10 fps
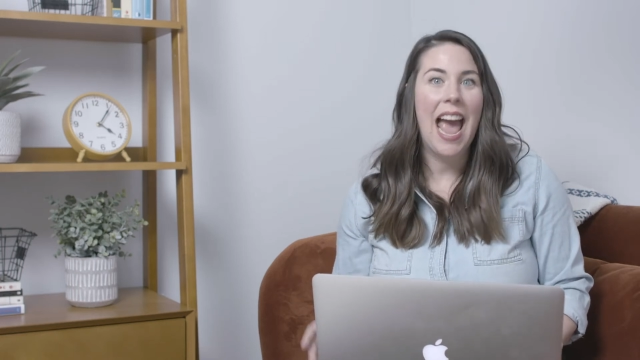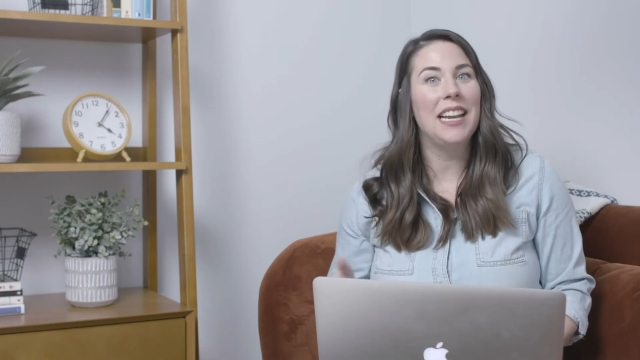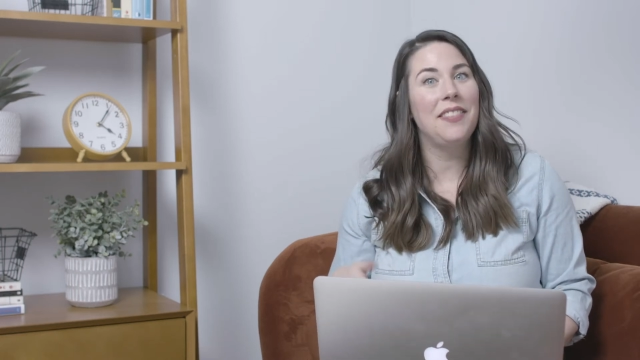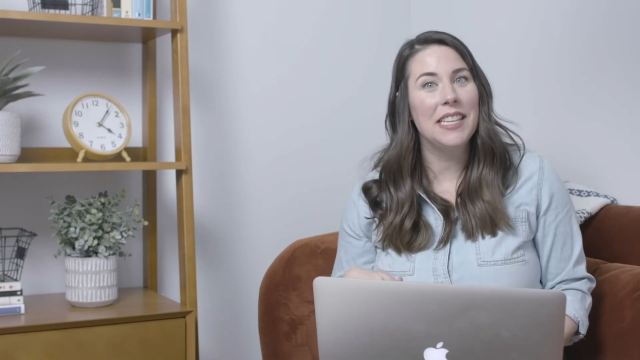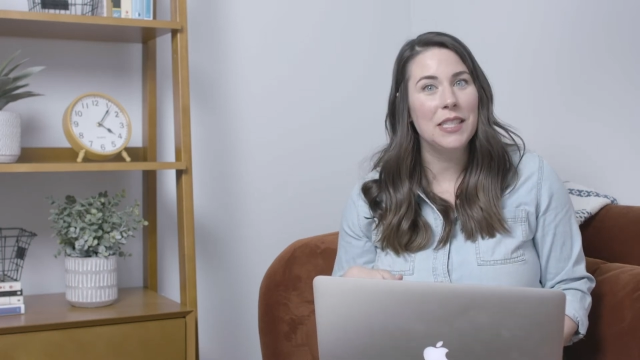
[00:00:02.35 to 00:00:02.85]

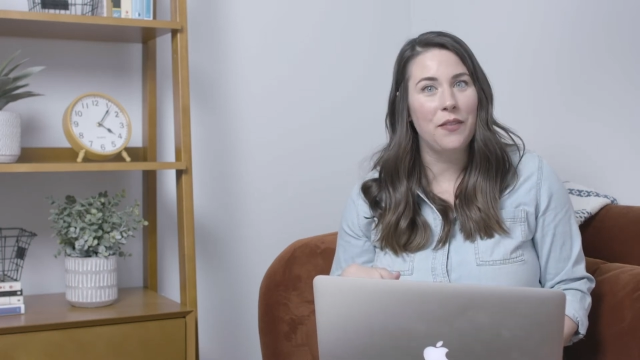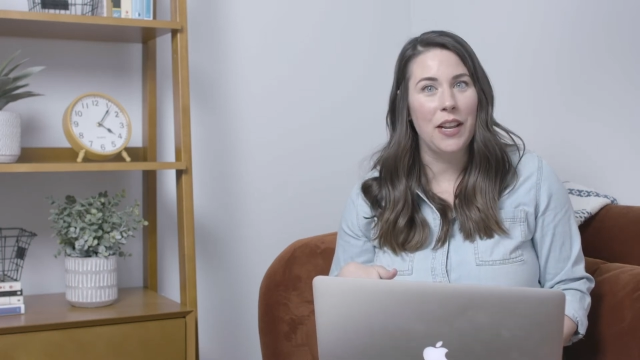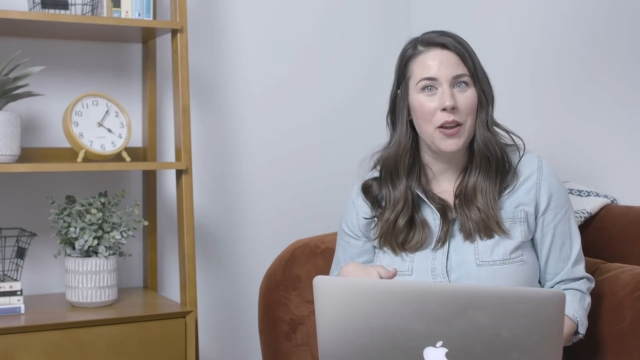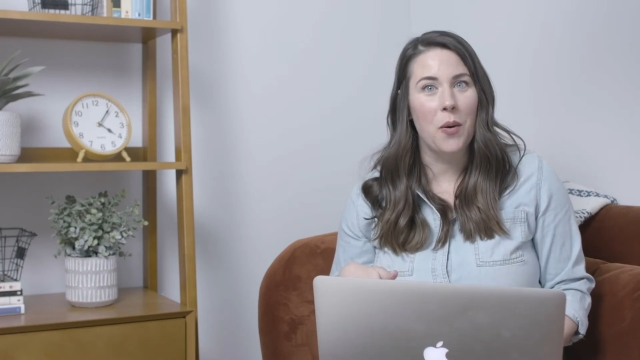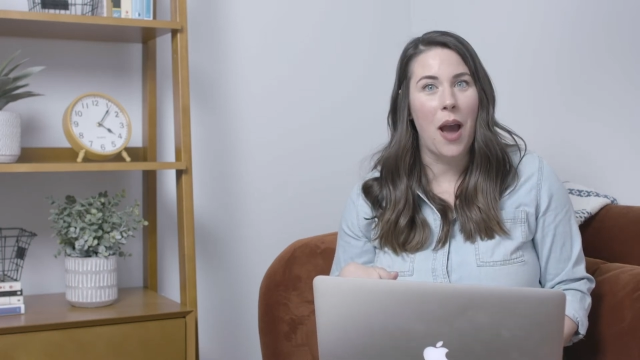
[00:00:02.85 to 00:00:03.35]
and in this
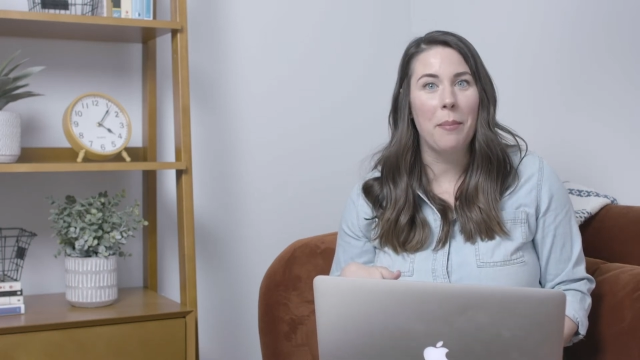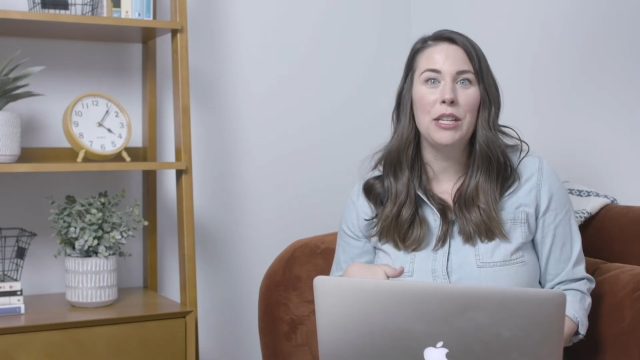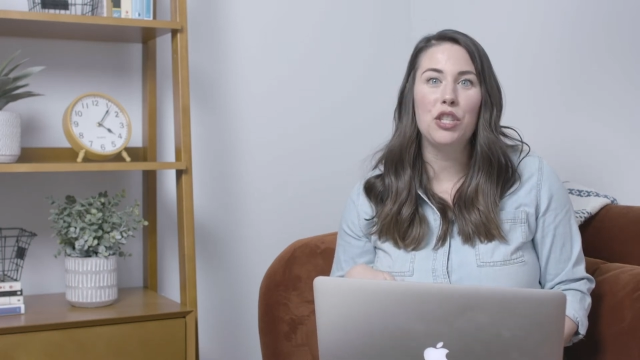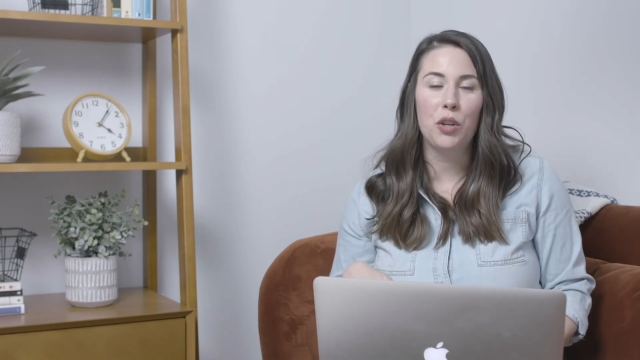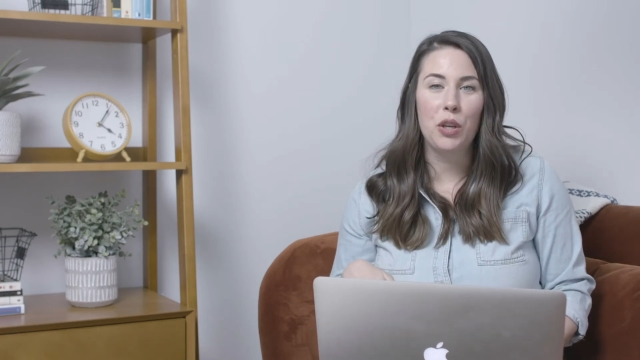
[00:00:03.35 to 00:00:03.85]
video, I'm going
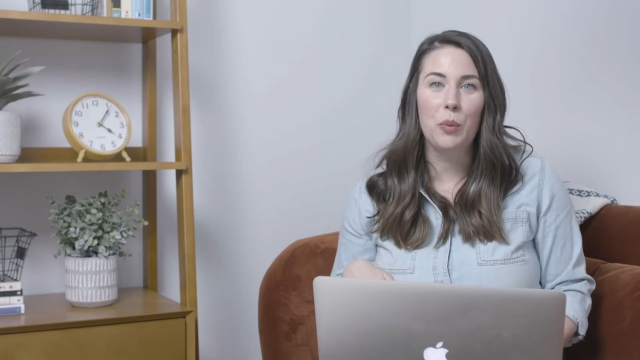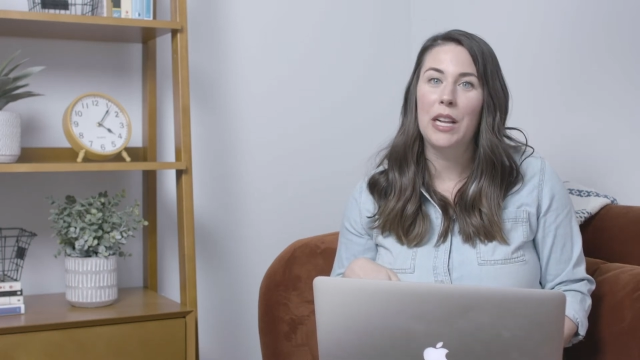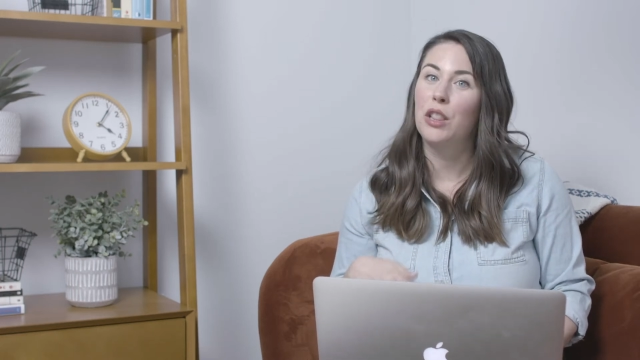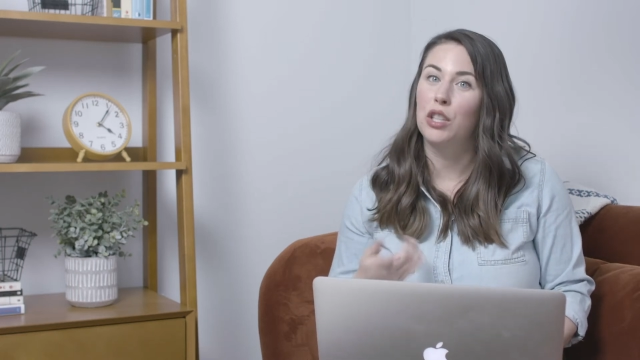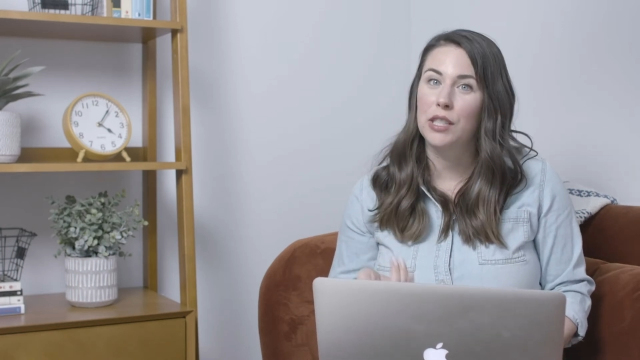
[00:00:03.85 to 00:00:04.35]
to show you
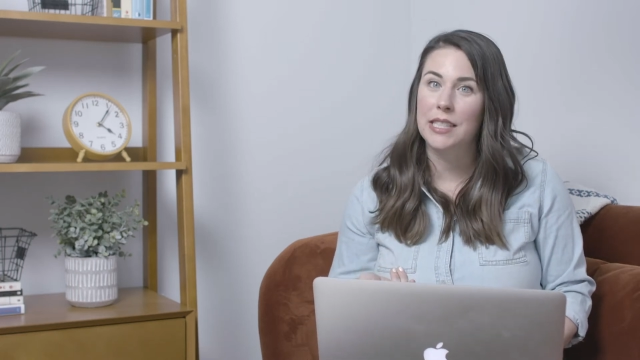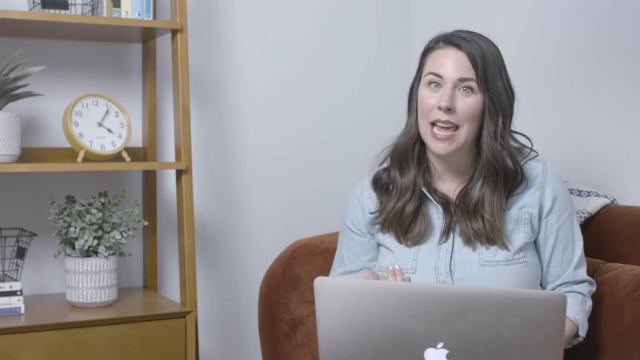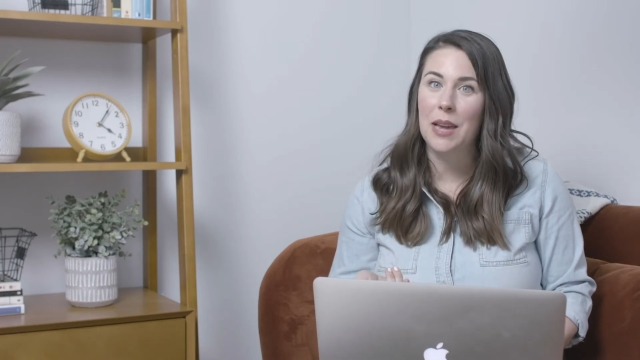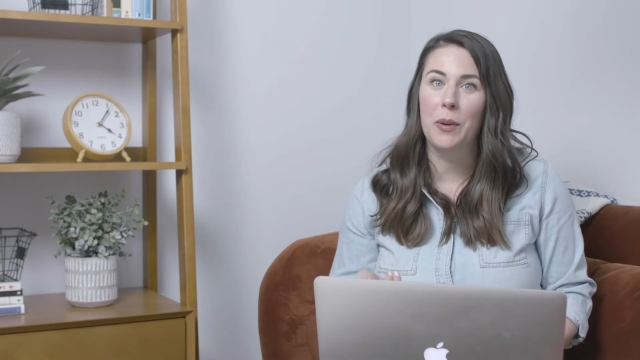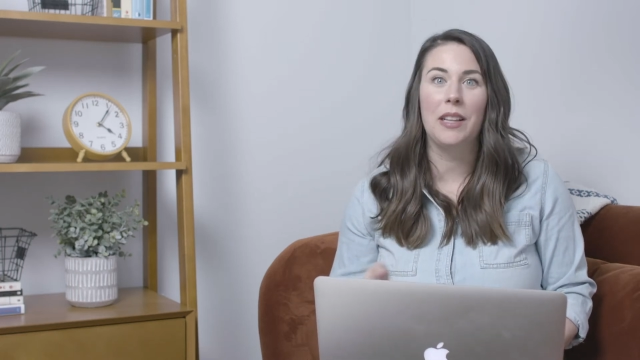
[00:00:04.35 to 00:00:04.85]
what it looks
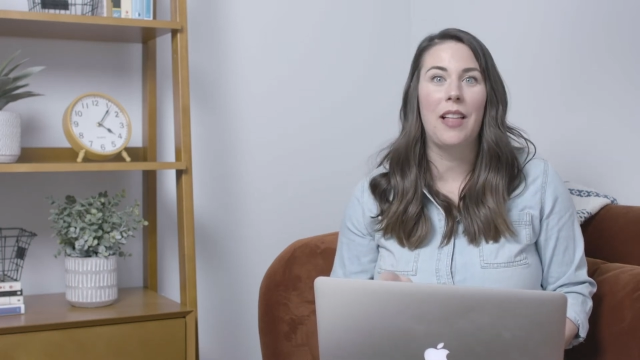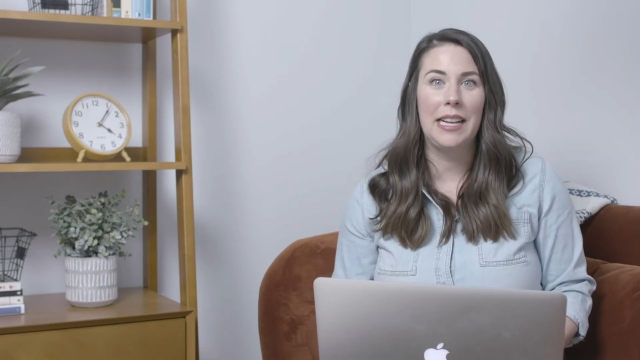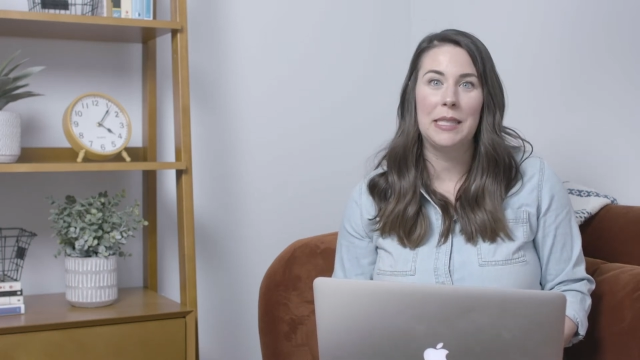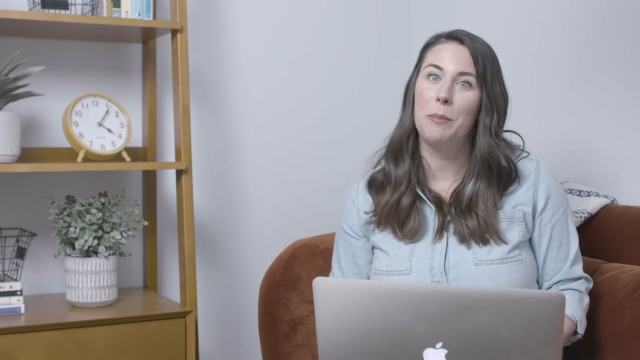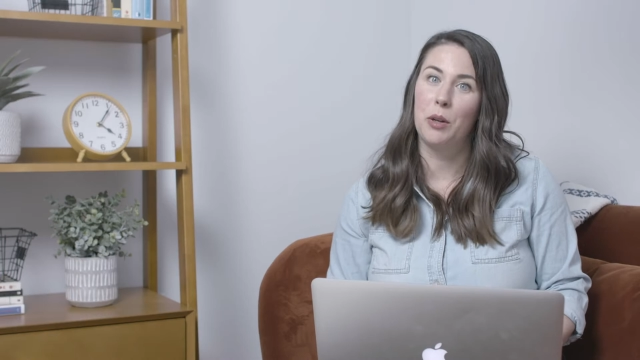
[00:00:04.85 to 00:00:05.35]
like when
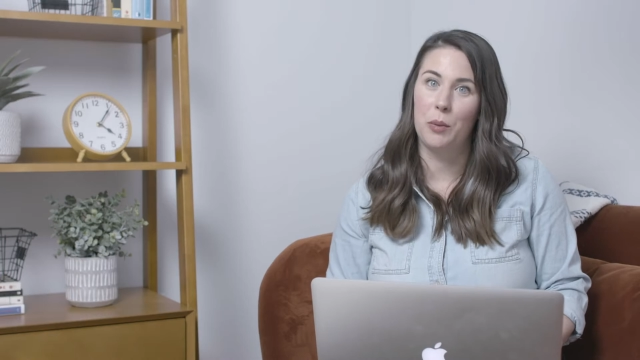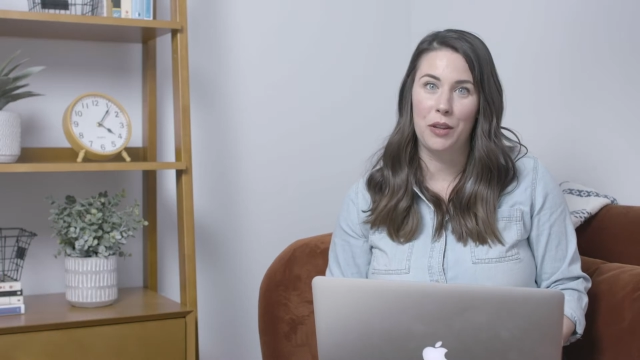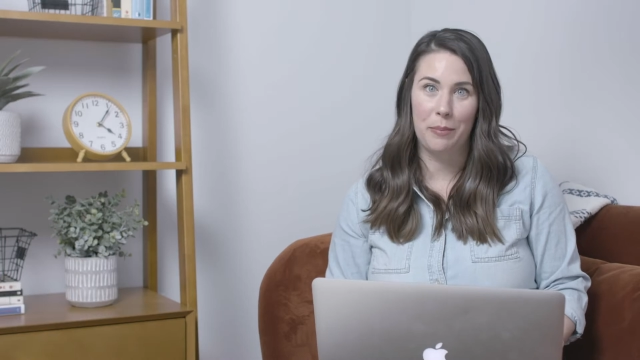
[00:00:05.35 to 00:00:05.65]
clients book with your